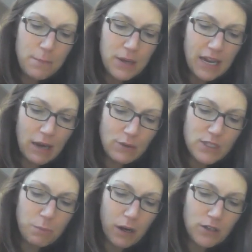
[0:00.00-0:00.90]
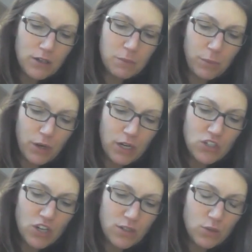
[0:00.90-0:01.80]
beating out sparks and burning
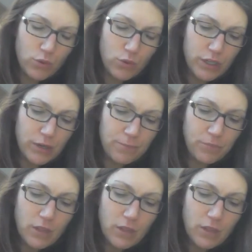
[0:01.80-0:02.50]
chunks of wood.